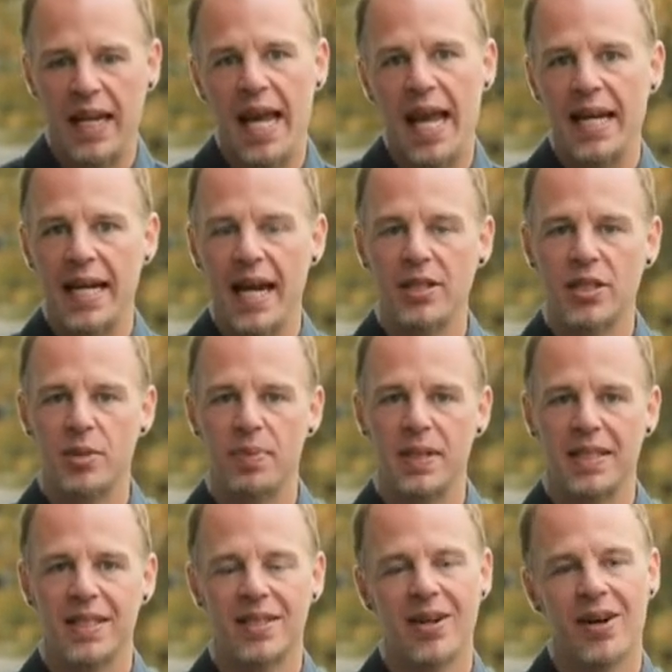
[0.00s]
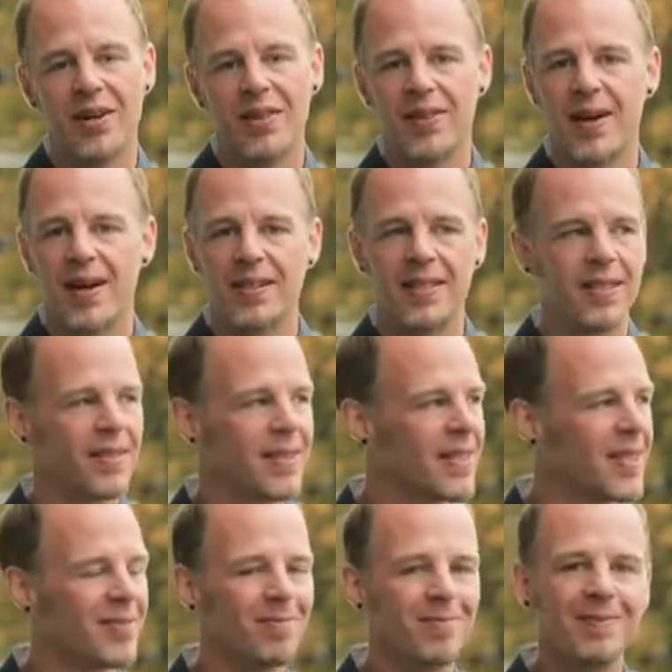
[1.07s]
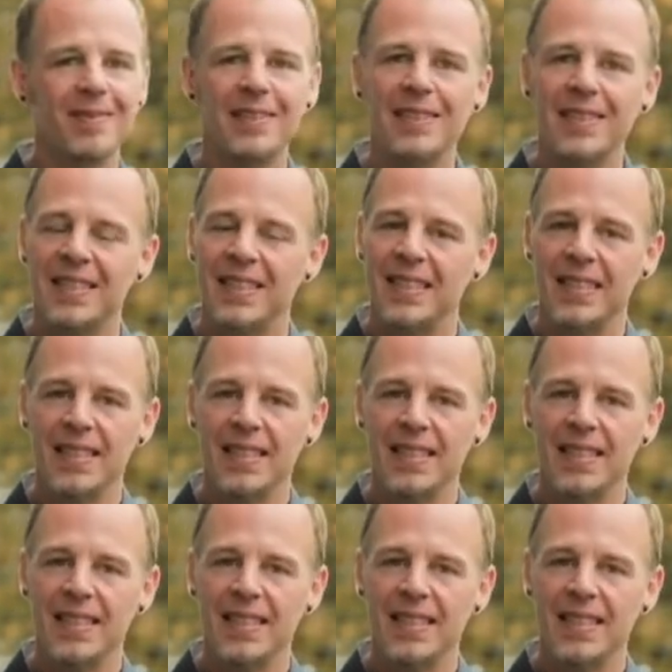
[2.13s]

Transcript: handed out your business card, and thought to yourself, ugh,